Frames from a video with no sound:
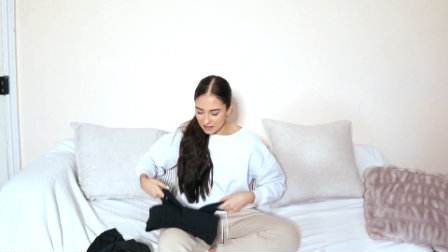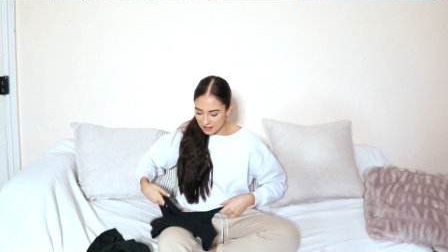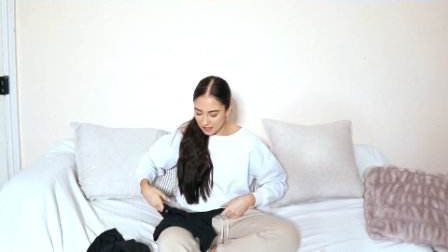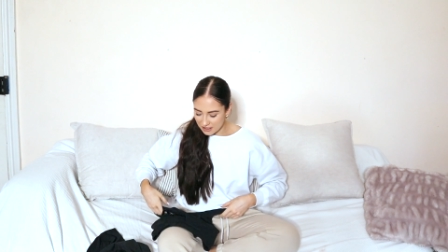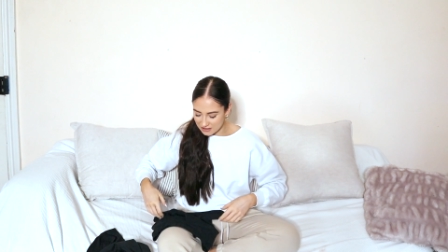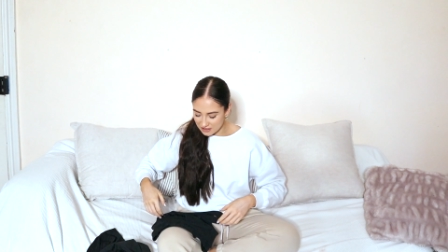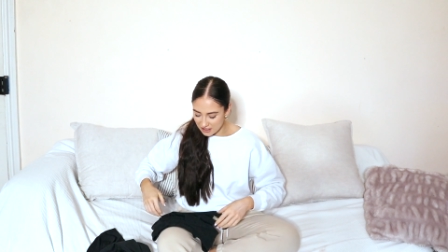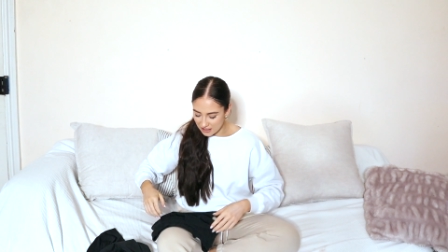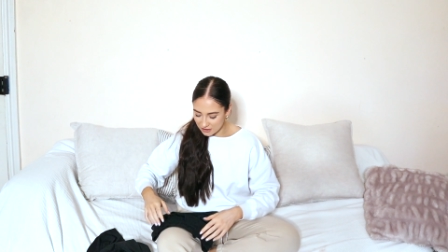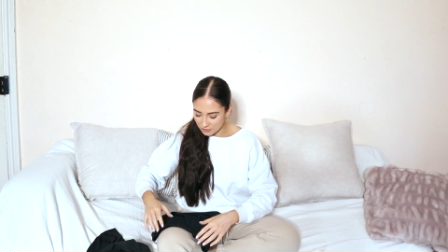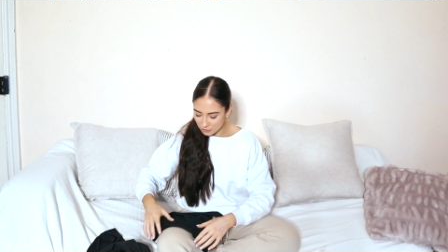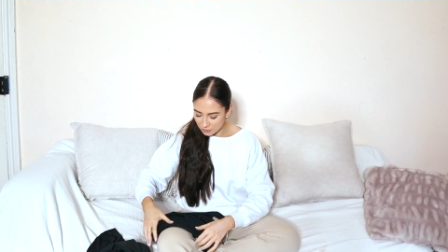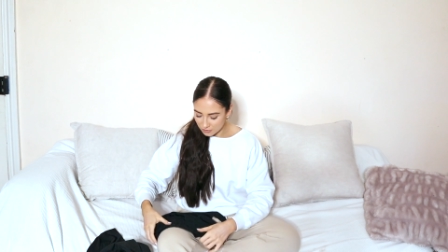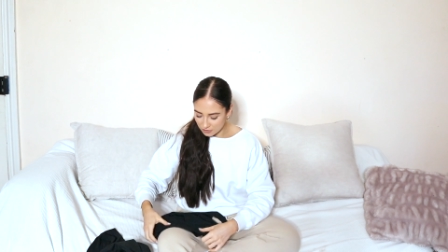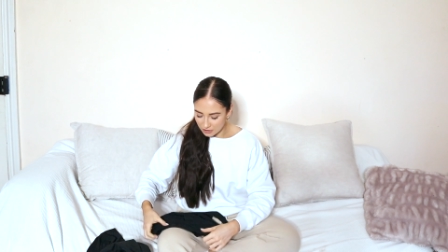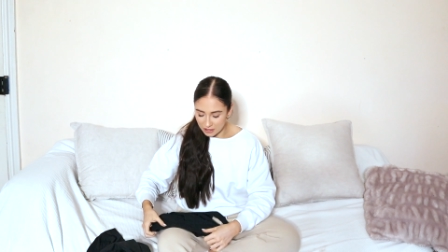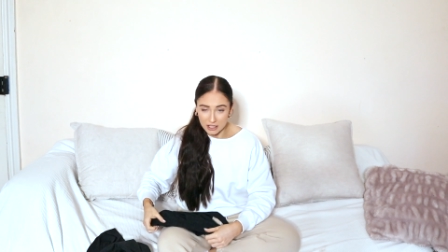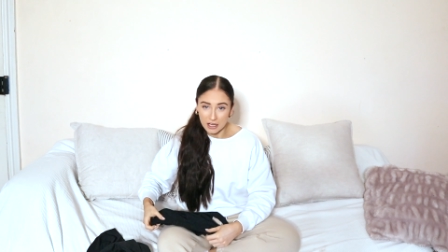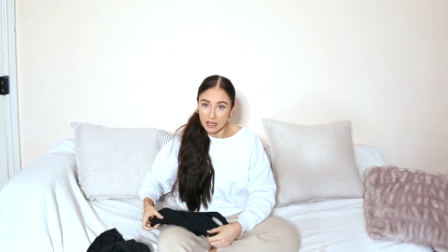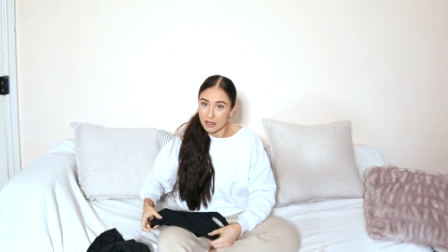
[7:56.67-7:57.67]
And I
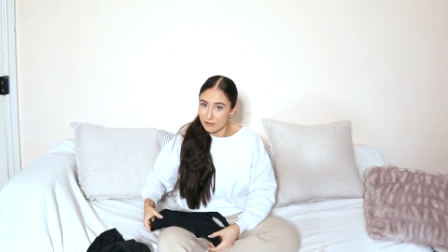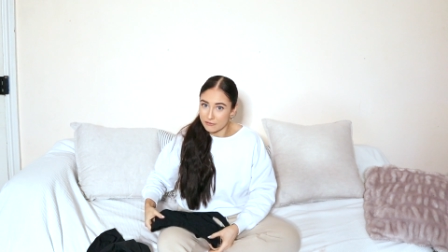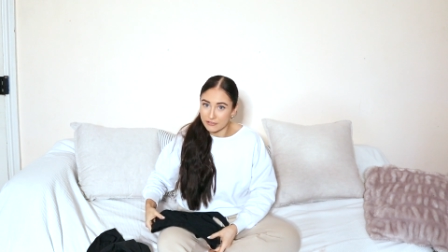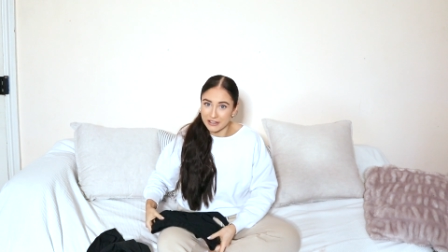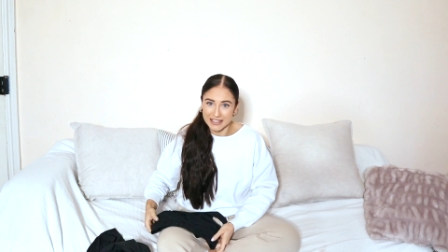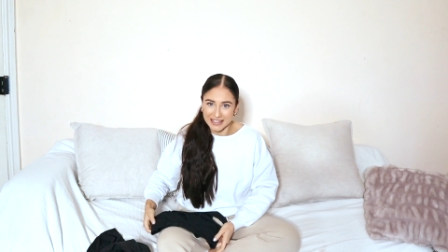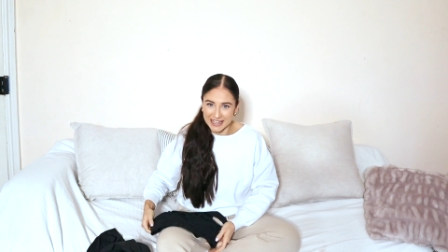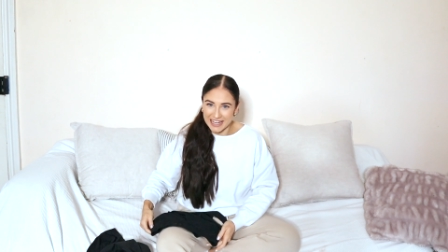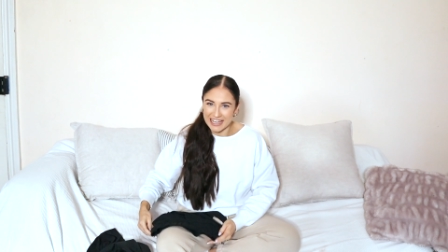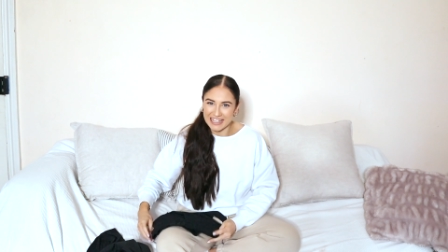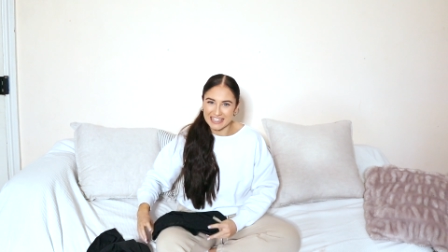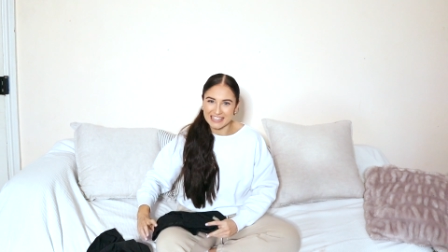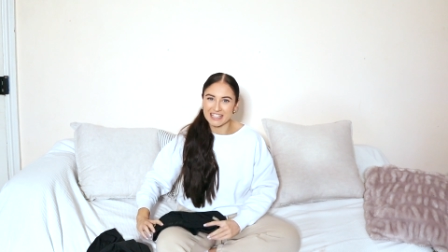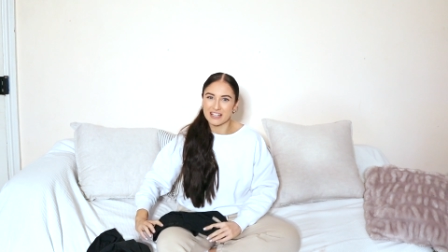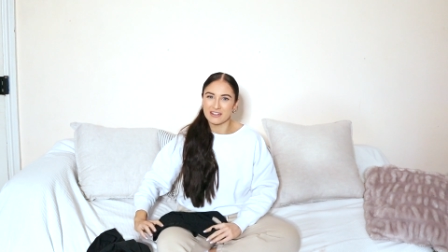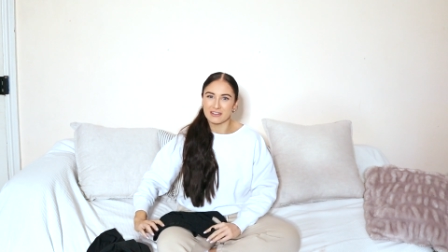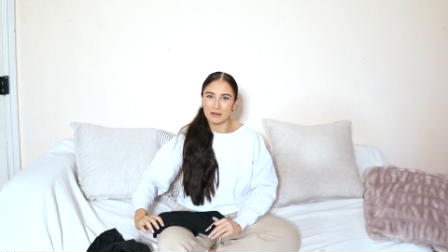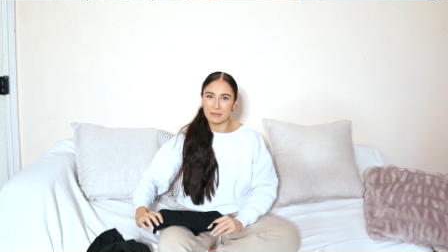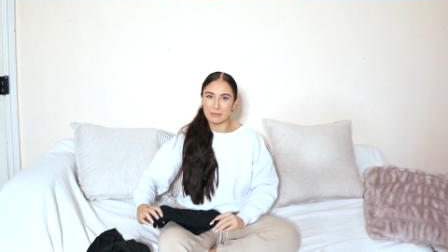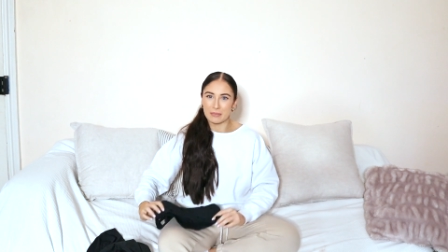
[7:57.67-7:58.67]
love, again,
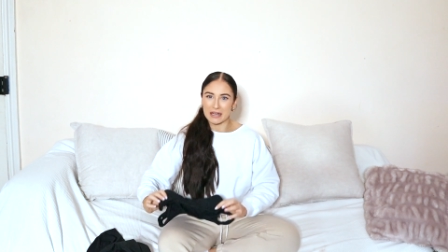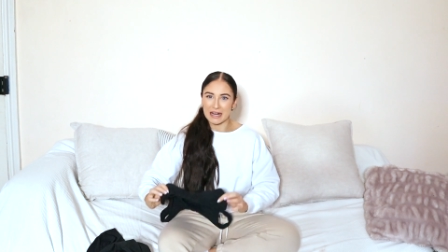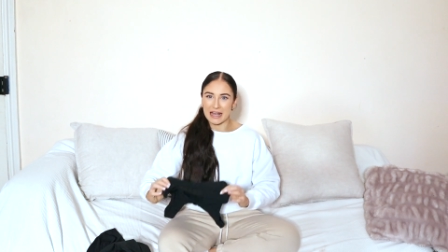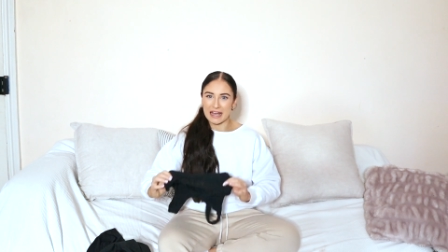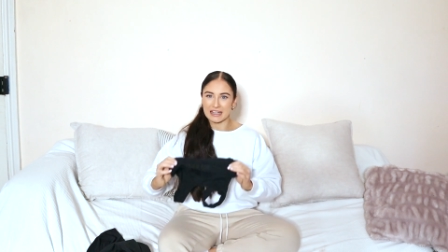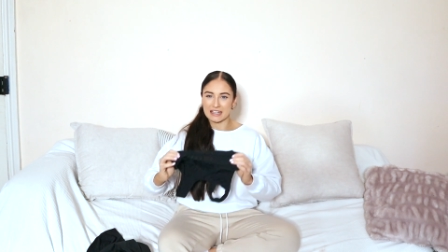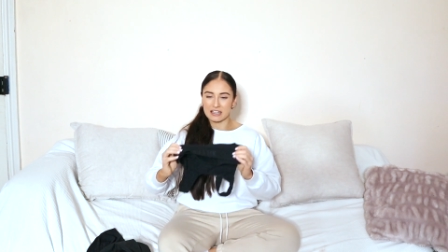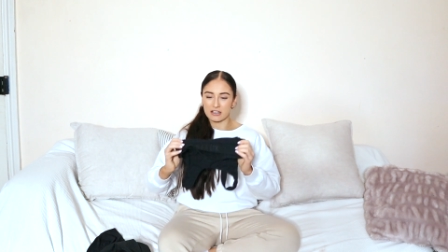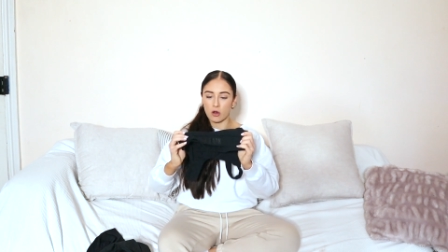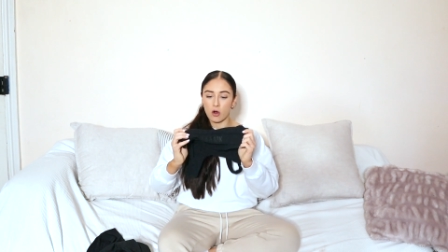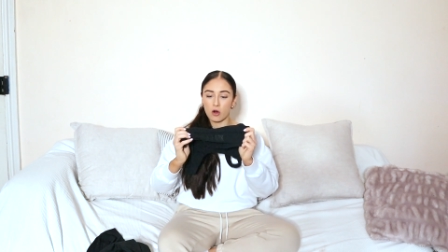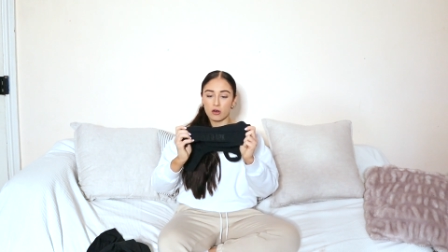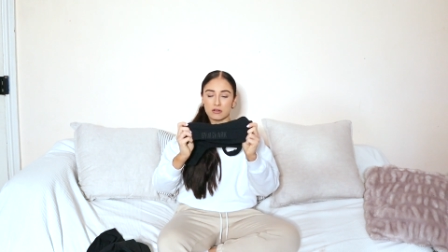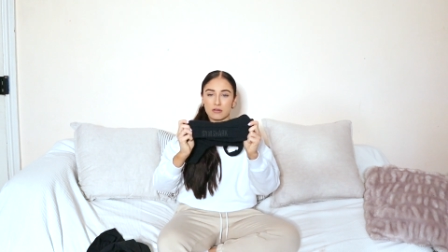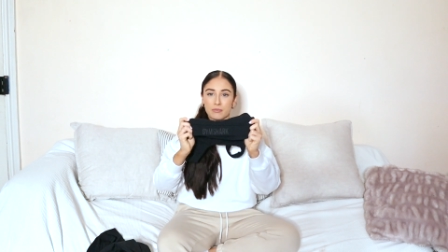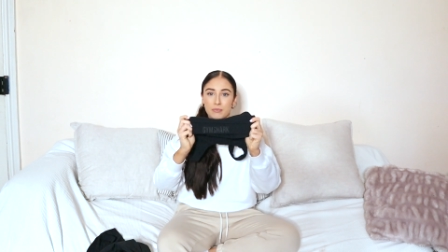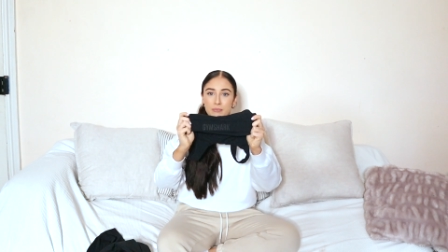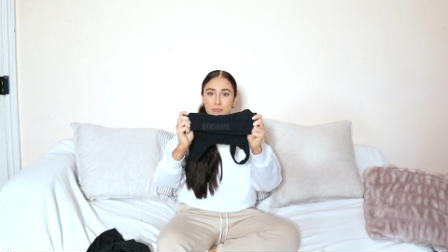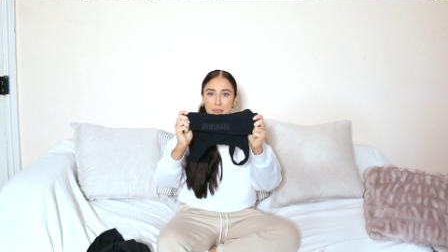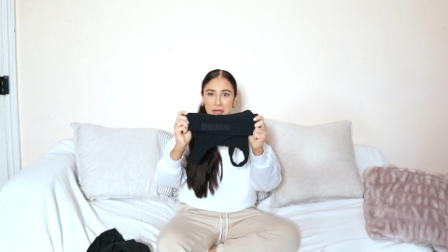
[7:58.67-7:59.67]
the black
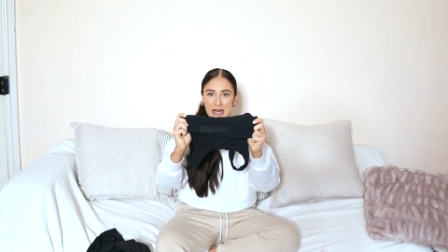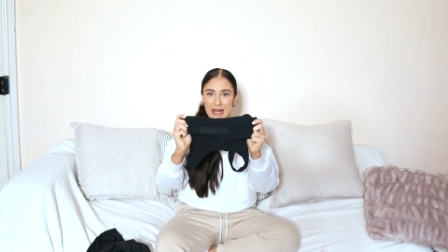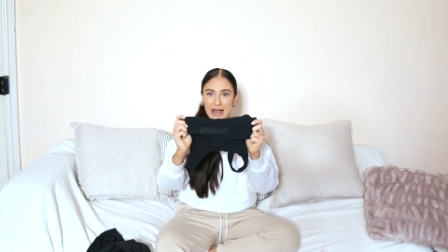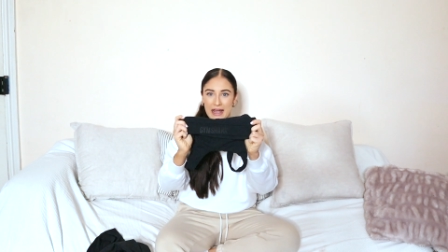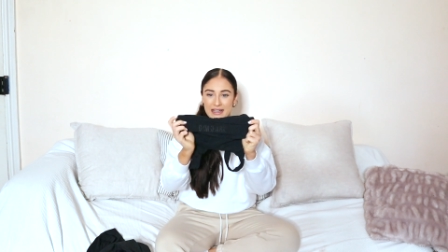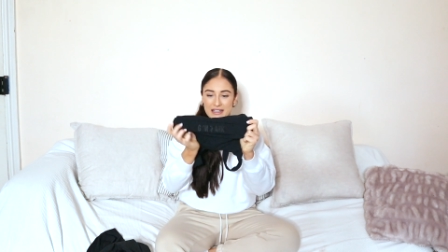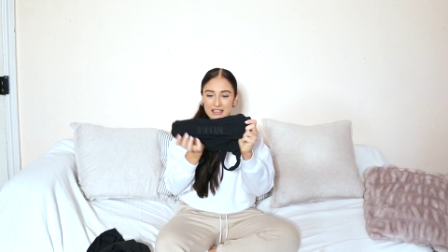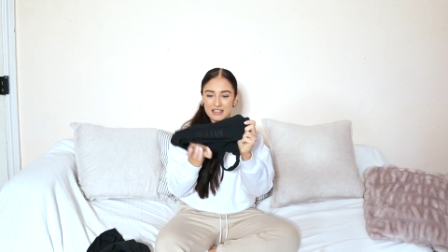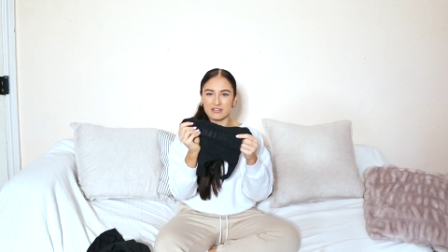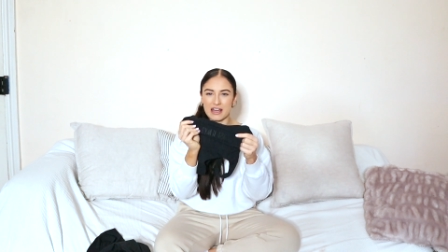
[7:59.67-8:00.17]
on black.